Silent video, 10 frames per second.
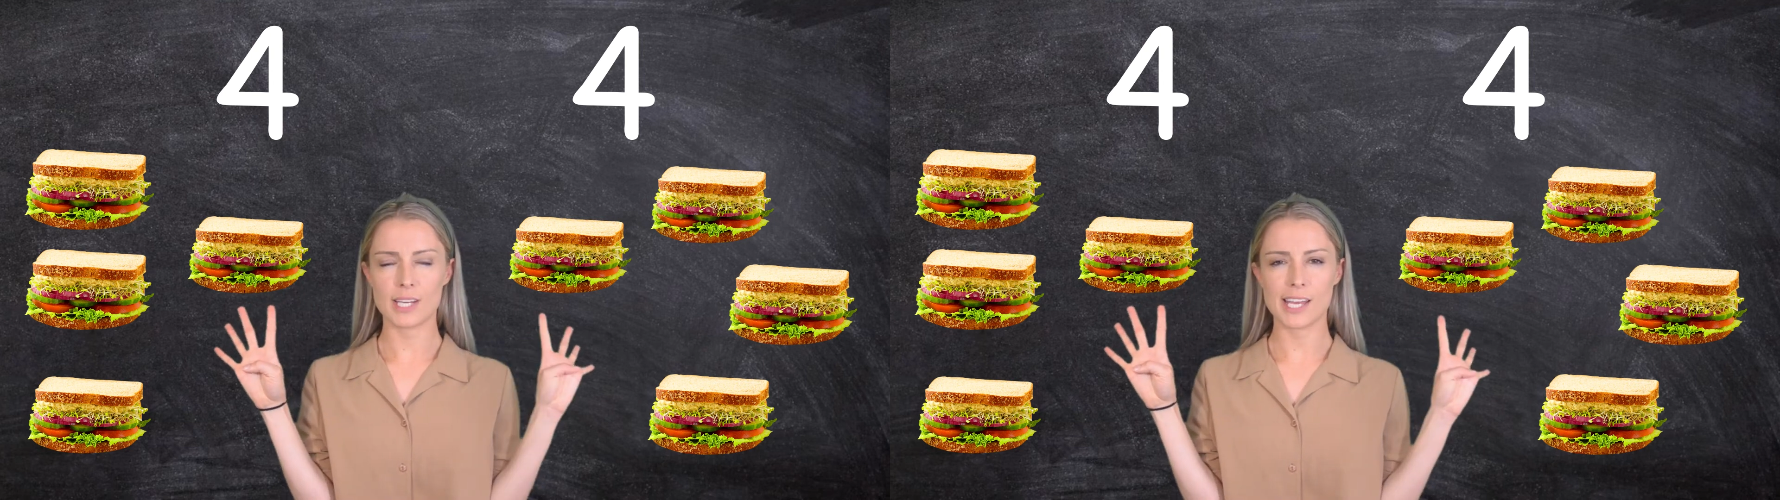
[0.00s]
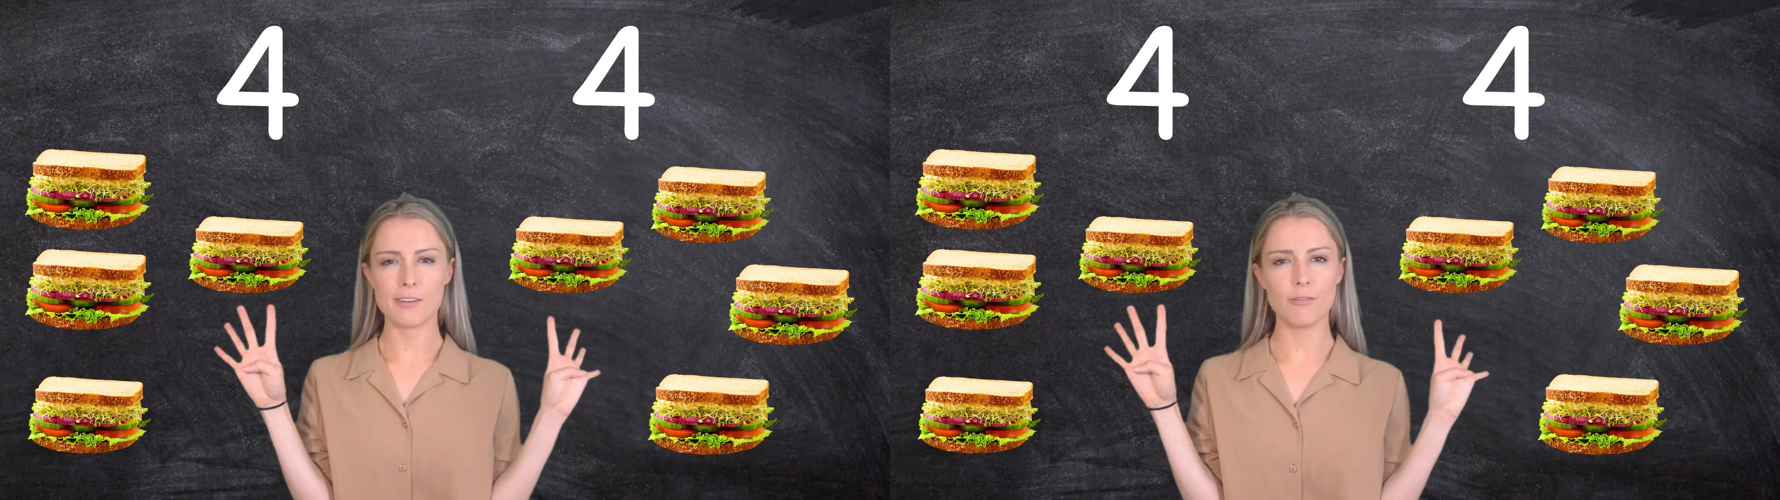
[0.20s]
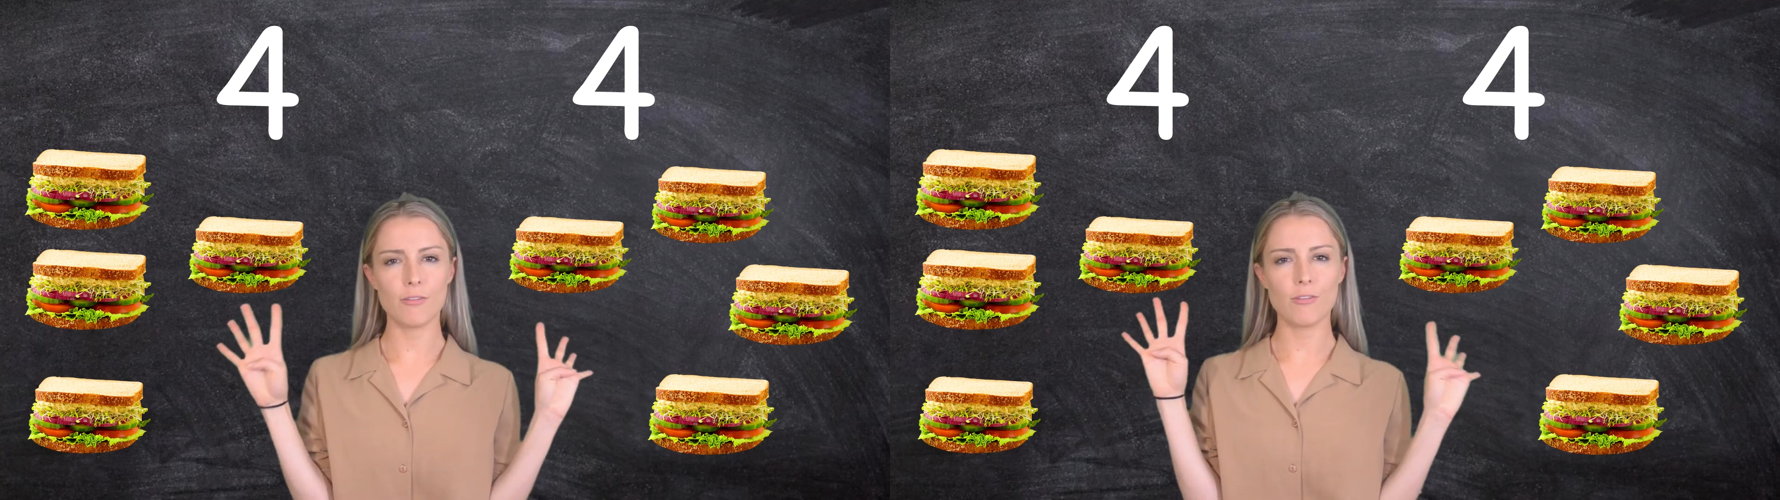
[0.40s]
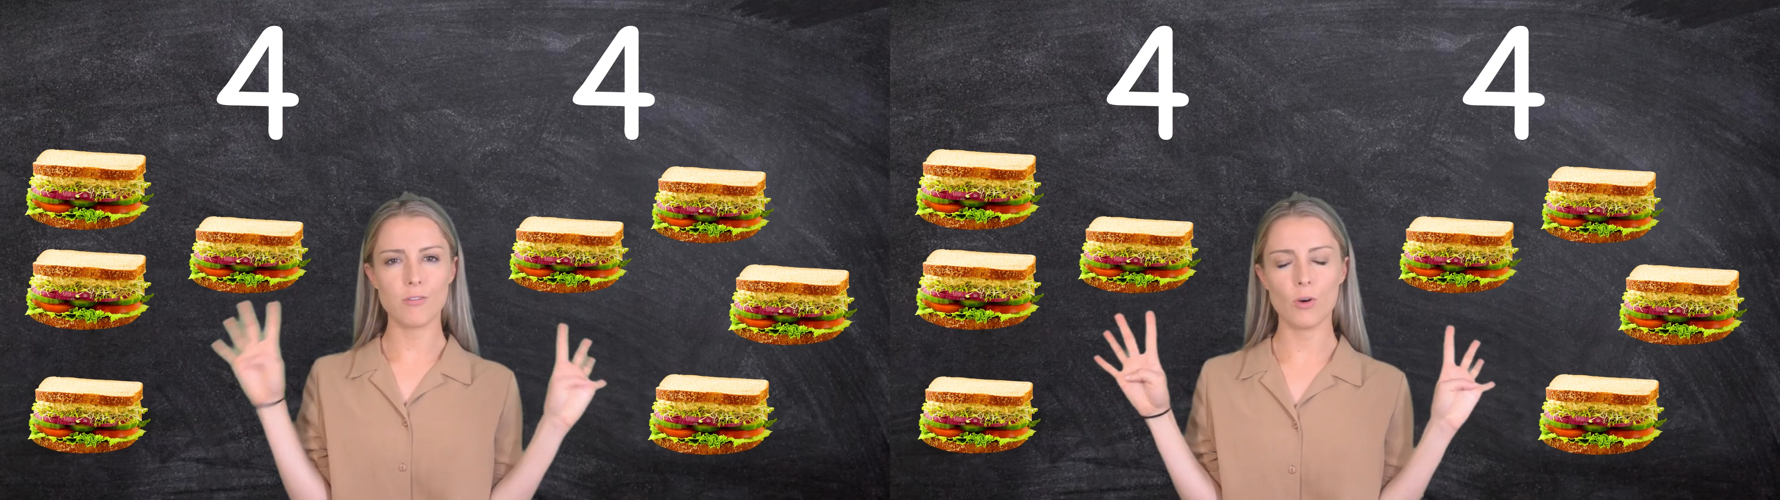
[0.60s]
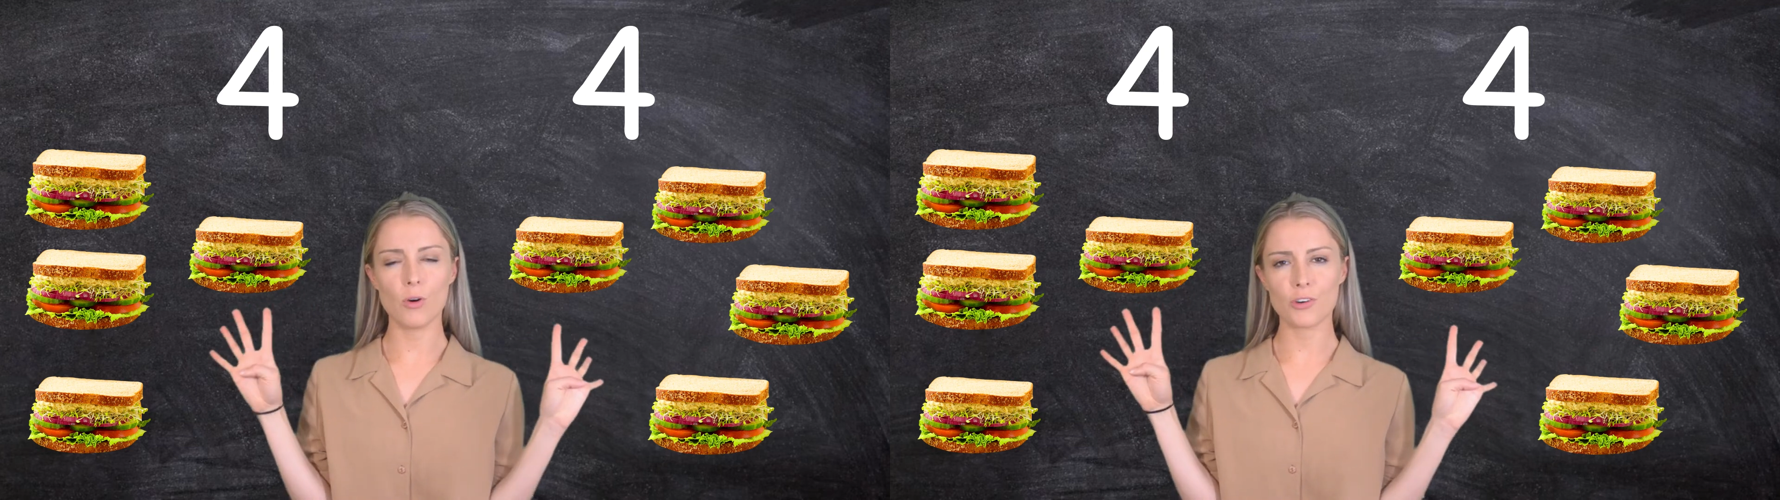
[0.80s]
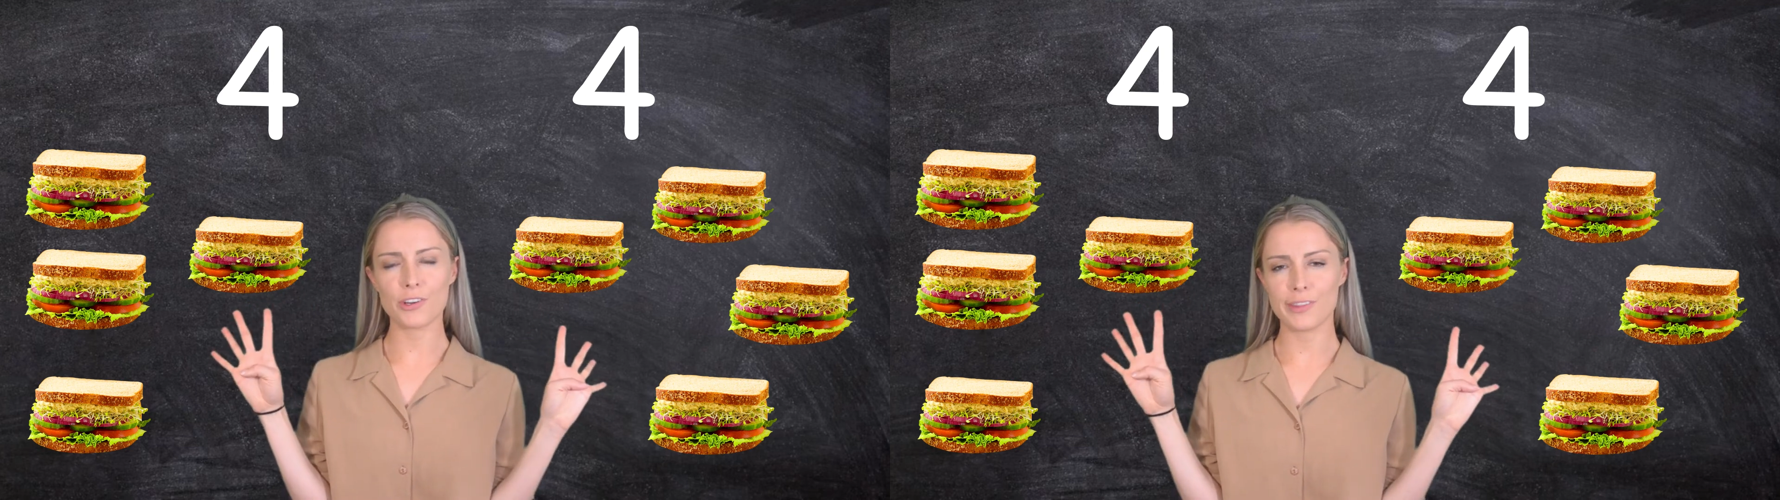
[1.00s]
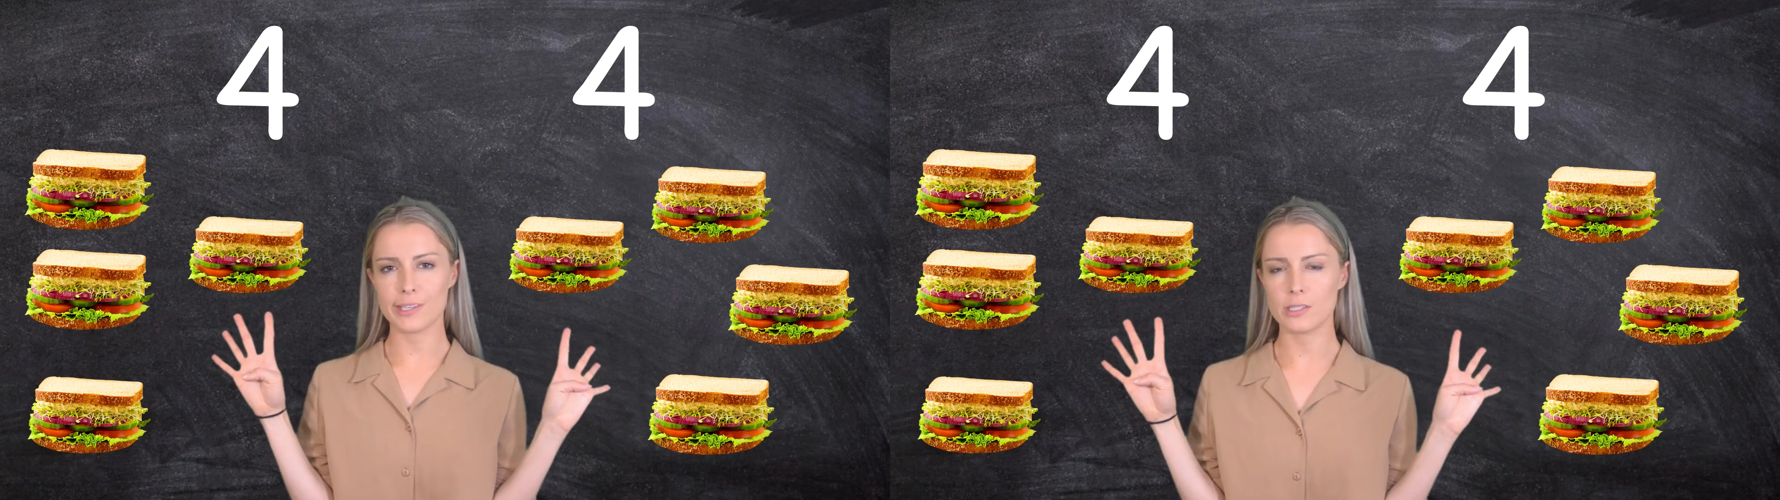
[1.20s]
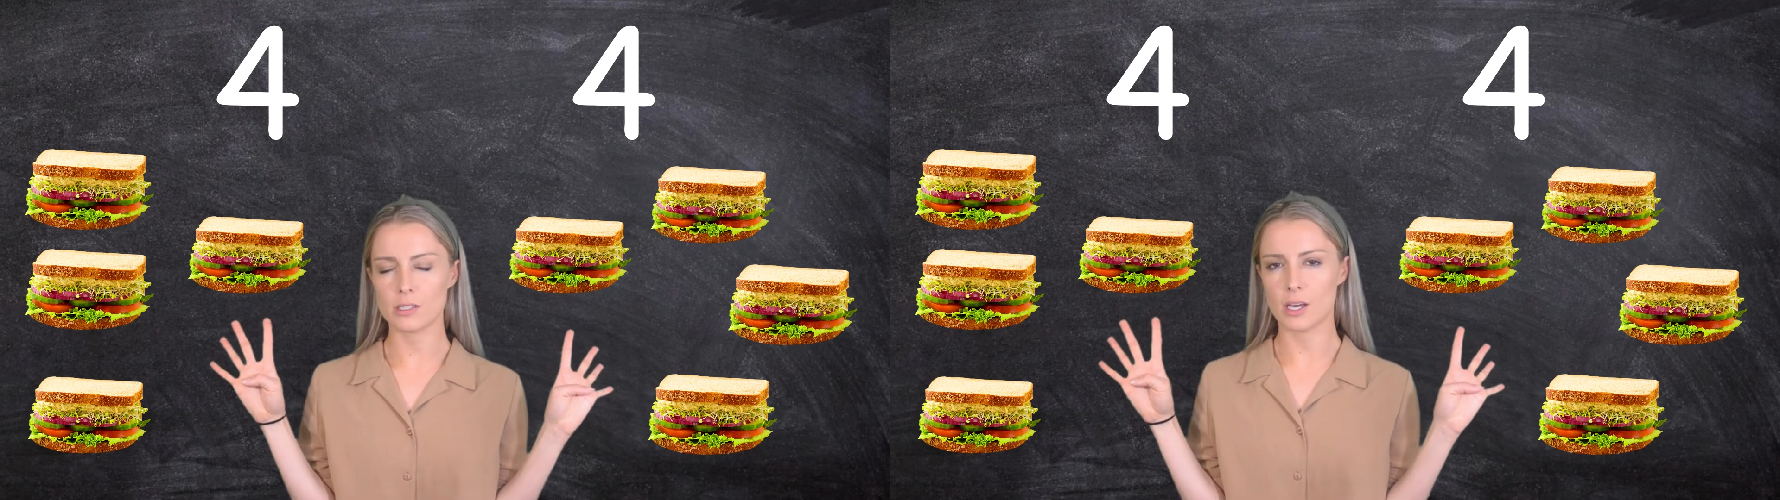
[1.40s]
and four on this
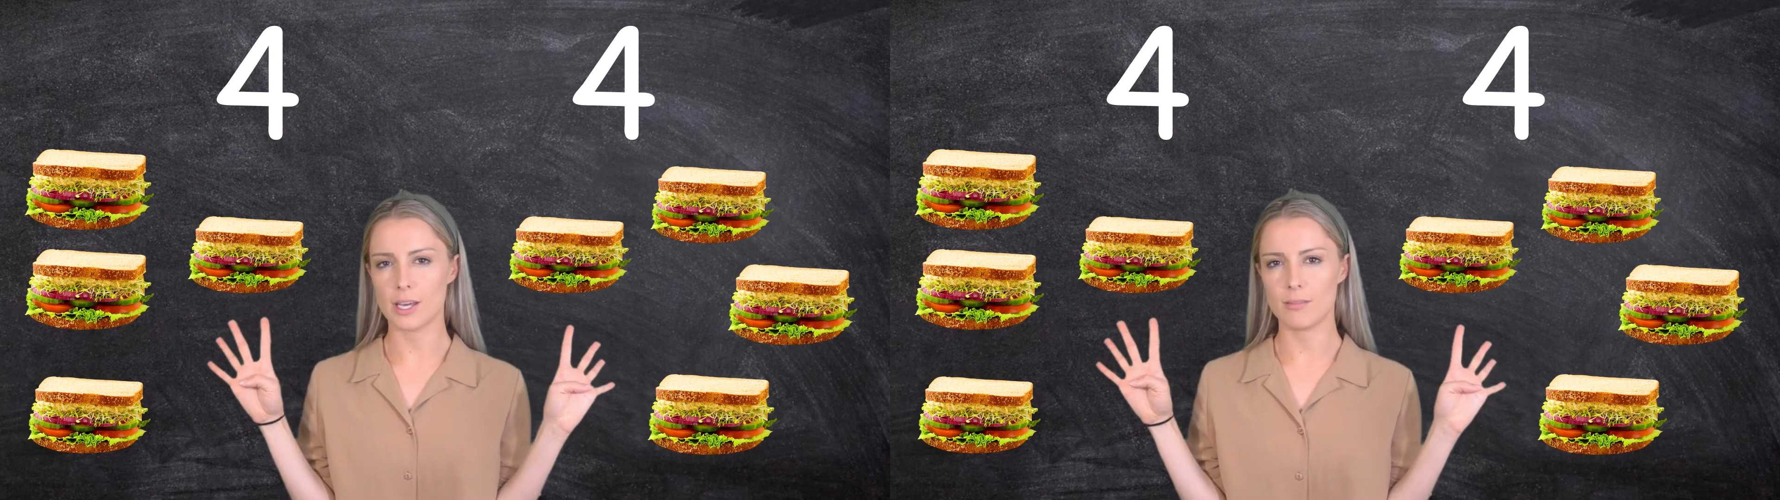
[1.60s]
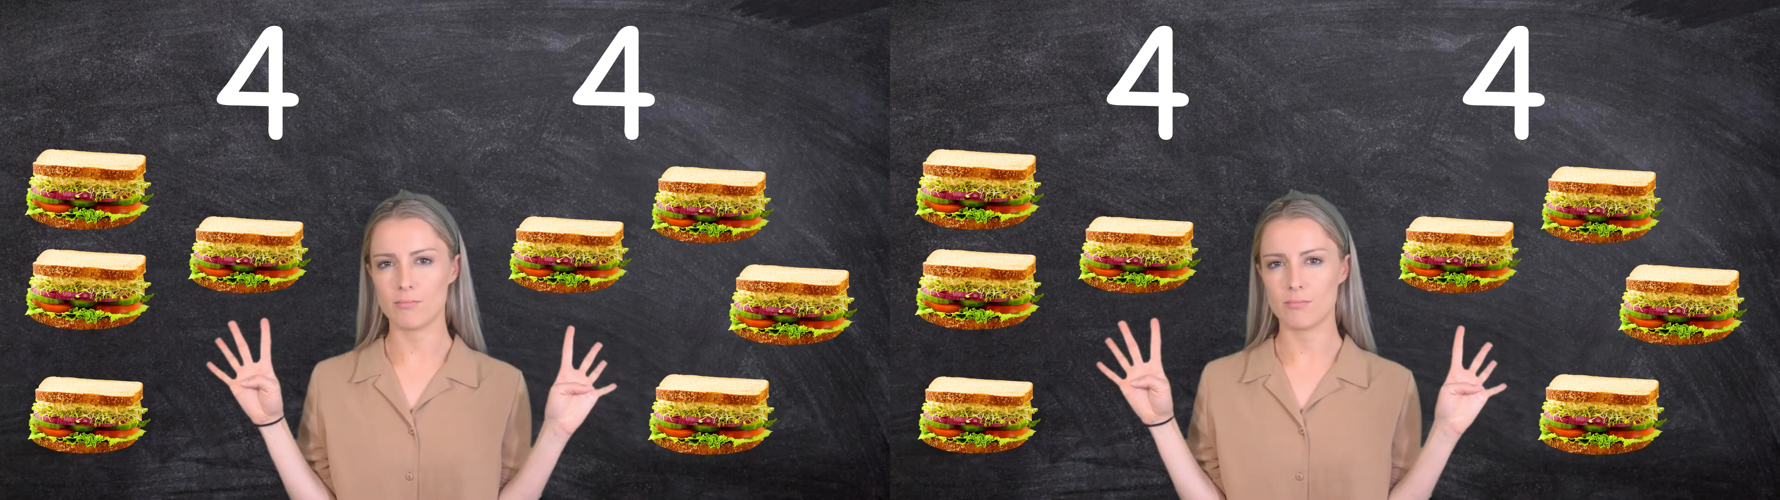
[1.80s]
side.